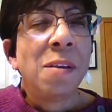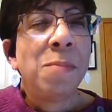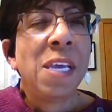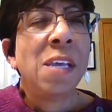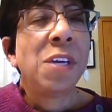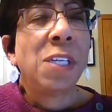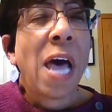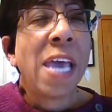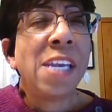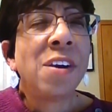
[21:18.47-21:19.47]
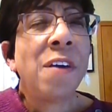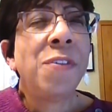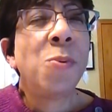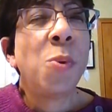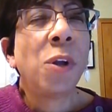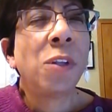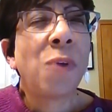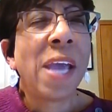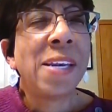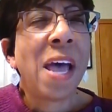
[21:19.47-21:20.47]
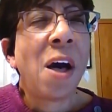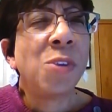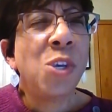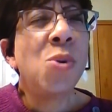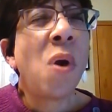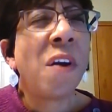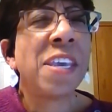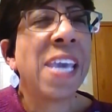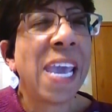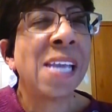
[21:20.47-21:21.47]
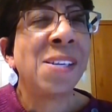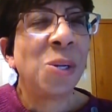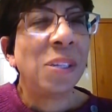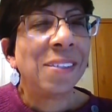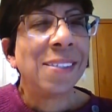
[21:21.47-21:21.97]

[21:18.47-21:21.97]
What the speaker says: being the light of the world right now. You are the candle.